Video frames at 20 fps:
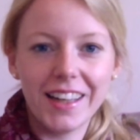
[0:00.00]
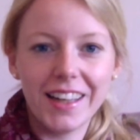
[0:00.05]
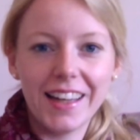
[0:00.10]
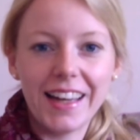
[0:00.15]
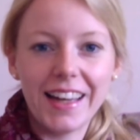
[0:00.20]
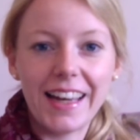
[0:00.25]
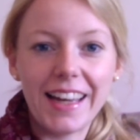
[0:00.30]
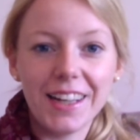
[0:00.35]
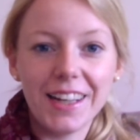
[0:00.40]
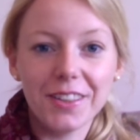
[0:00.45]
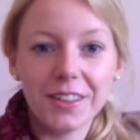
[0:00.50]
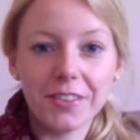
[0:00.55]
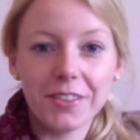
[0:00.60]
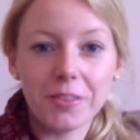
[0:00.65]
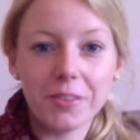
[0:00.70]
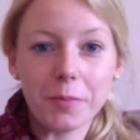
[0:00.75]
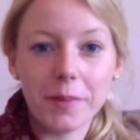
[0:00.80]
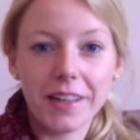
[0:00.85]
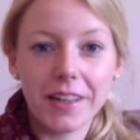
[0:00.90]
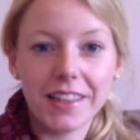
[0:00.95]
Hello
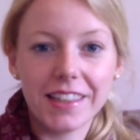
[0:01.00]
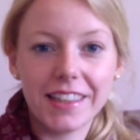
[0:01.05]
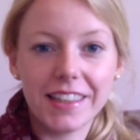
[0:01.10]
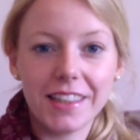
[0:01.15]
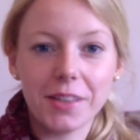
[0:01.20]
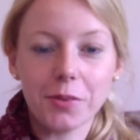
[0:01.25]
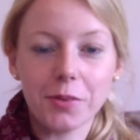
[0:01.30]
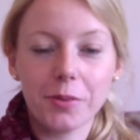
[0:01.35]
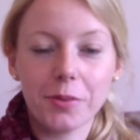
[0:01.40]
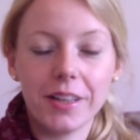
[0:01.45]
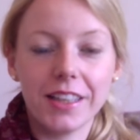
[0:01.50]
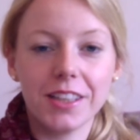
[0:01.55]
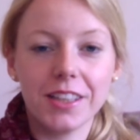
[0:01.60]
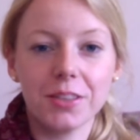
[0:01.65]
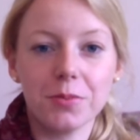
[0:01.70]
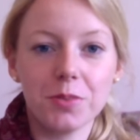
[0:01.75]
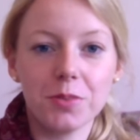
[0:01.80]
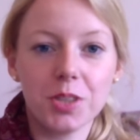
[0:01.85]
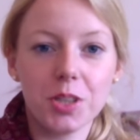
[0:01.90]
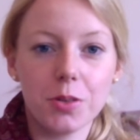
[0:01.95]
everybody,
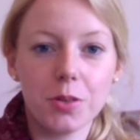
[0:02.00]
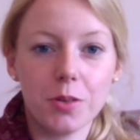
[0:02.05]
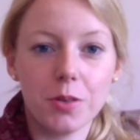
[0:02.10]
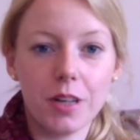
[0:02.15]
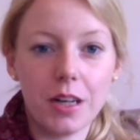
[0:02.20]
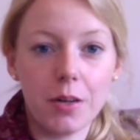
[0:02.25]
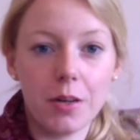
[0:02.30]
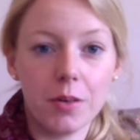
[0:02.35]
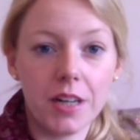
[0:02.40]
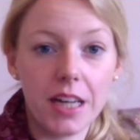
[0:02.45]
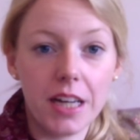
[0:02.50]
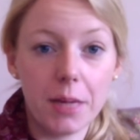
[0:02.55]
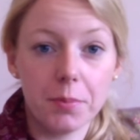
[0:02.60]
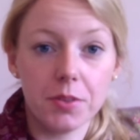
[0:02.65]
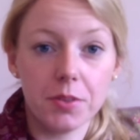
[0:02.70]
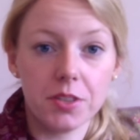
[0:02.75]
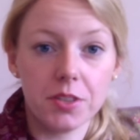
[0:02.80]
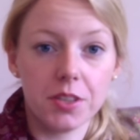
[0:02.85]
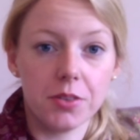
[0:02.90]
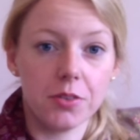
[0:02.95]
welcome to our
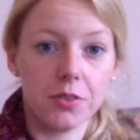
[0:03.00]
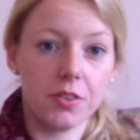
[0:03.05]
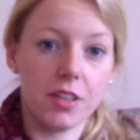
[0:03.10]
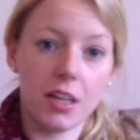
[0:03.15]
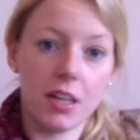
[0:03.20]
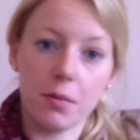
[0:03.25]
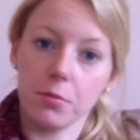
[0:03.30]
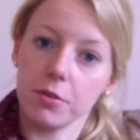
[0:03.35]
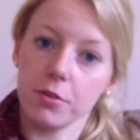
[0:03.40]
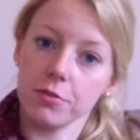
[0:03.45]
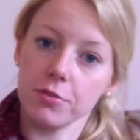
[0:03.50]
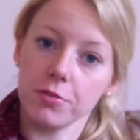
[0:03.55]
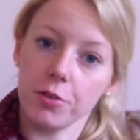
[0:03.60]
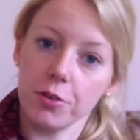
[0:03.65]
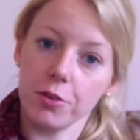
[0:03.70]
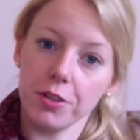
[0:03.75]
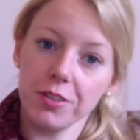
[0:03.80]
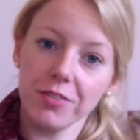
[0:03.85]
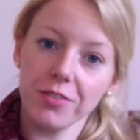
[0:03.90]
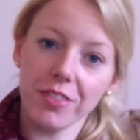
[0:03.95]
episode number
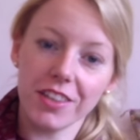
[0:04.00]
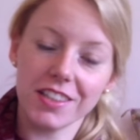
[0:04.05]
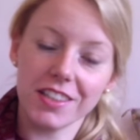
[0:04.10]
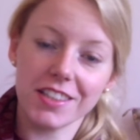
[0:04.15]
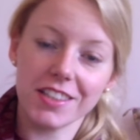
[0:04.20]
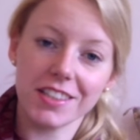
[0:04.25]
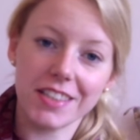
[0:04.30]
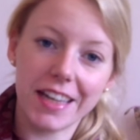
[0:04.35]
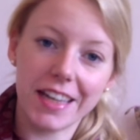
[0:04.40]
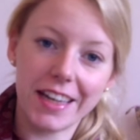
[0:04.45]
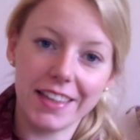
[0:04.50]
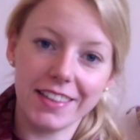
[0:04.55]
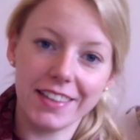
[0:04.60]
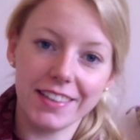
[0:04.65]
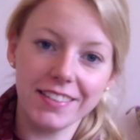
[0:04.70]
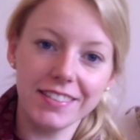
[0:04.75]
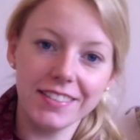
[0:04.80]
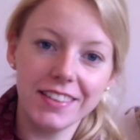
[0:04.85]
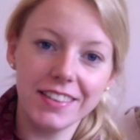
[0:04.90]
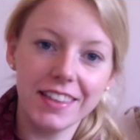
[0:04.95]
4. This is
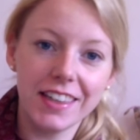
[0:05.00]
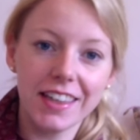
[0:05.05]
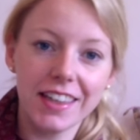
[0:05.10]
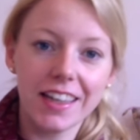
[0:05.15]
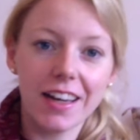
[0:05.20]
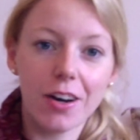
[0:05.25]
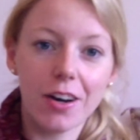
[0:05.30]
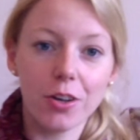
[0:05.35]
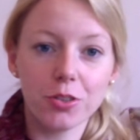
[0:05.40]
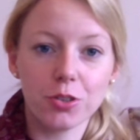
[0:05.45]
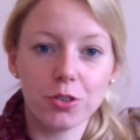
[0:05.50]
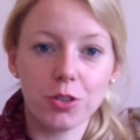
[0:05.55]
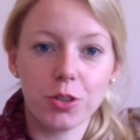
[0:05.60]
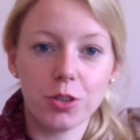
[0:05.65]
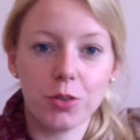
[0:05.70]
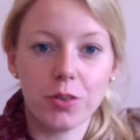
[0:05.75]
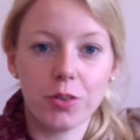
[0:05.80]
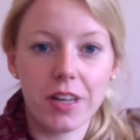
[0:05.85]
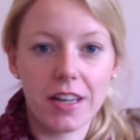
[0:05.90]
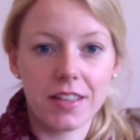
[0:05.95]
Anna, also
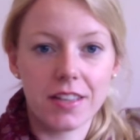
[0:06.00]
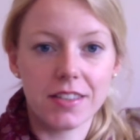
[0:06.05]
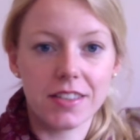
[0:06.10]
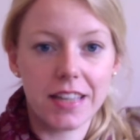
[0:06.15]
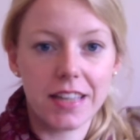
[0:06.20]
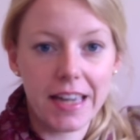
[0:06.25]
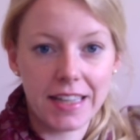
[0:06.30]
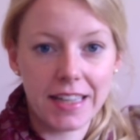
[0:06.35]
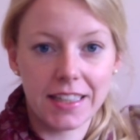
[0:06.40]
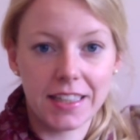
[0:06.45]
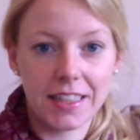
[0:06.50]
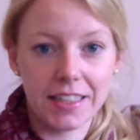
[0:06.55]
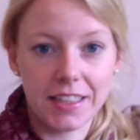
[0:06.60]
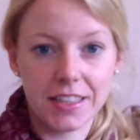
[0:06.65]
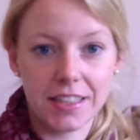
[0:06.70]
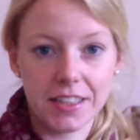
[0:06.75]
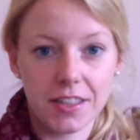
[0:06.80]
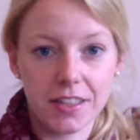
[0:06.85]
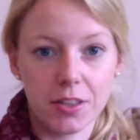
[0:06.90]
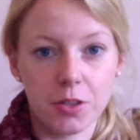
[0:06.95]
known as
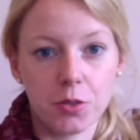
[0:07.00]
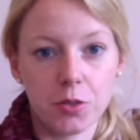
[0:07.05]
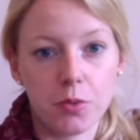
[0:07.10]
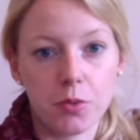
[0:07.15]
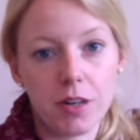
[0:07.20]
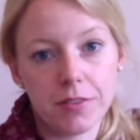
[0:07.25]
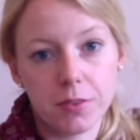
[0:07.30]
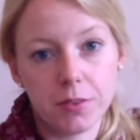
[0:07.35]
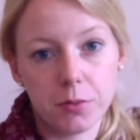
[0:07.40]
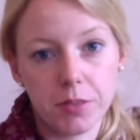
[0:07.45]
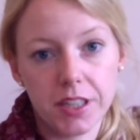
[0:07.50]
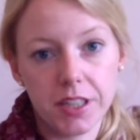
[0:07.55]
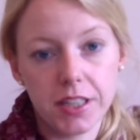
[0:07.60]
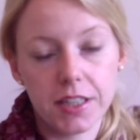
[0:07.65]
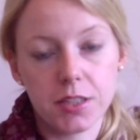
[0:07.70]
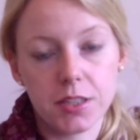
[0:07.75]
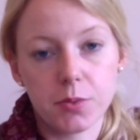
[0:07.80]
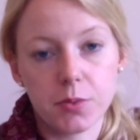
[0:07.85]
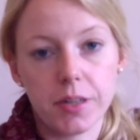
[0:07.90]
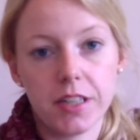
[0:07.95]
AnnaKnitter on Ravelry,
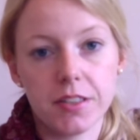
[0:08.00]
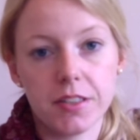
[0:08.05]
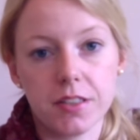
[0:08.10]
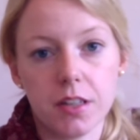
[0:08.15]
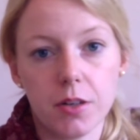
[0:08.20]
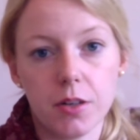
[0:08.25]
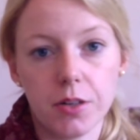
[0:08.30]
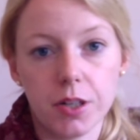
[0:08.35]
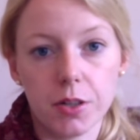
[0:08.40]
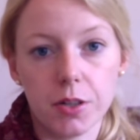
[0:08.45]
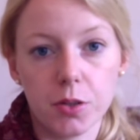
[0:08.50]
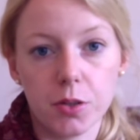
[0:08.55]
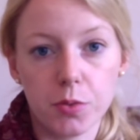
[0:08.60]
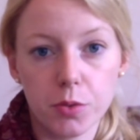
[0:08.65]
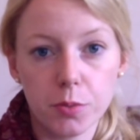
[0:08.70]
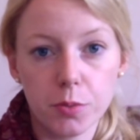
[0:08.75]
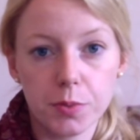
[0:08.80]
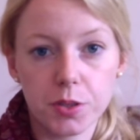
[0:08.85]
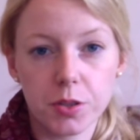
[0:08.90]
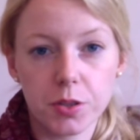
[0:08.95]
as well as our
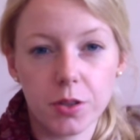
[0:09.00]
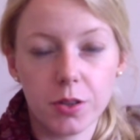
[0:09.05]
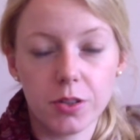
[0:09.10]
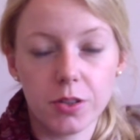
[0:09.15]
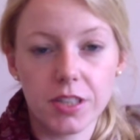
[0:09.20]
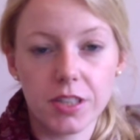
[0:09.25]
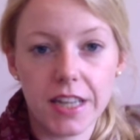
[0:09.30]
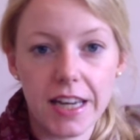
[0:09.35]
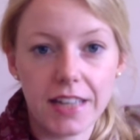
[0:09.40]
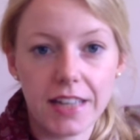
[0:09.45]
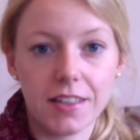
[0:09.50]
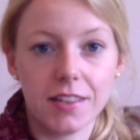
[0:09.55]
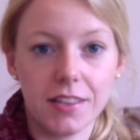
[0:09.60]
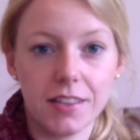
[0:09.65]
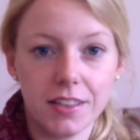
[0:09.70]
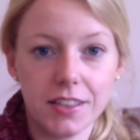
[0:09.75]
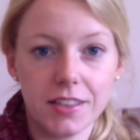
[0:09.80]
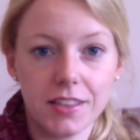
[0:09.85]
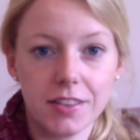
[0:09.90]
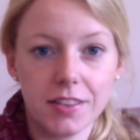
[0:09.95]
group is called
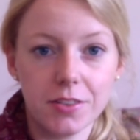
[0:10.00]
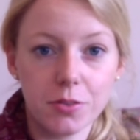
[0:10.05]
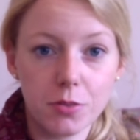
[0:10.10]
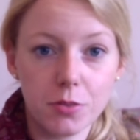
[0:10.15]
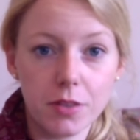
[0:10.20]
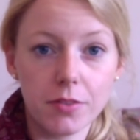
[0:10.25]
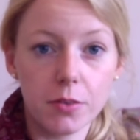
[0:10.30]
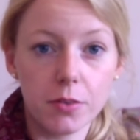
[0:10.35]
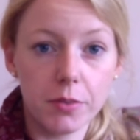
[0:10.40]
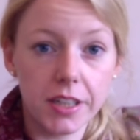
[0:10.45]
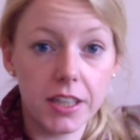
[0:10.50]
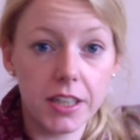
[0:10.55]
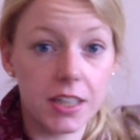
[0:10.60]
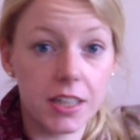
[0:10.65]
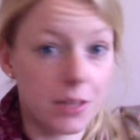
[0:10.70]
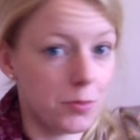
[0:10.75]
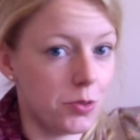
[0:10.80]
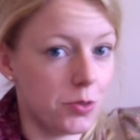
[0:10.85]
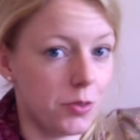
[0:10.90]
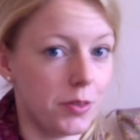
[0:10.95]
AnnaKnitter on Ravelry.
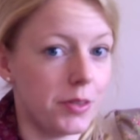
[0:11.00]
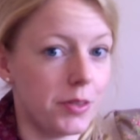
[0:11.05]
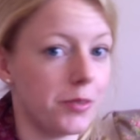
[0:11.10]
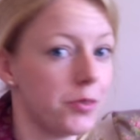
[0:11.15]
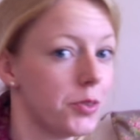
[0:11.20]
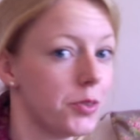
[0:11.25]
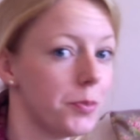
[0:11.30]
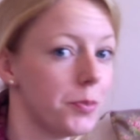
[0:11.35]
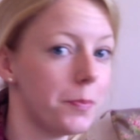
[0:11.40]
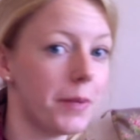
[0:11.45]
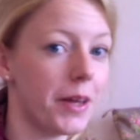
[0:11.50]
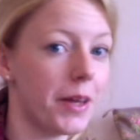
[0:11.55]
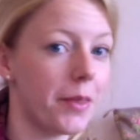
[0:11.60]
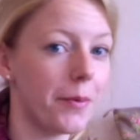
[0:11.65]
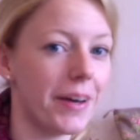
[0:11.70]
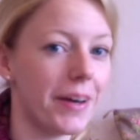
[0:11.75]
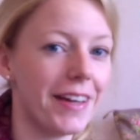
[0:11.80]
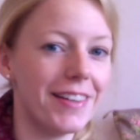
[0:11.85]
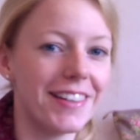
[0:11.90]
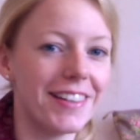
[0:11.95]
Come to our group, by the
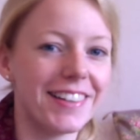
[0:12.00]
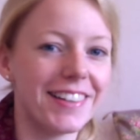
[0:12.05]
way.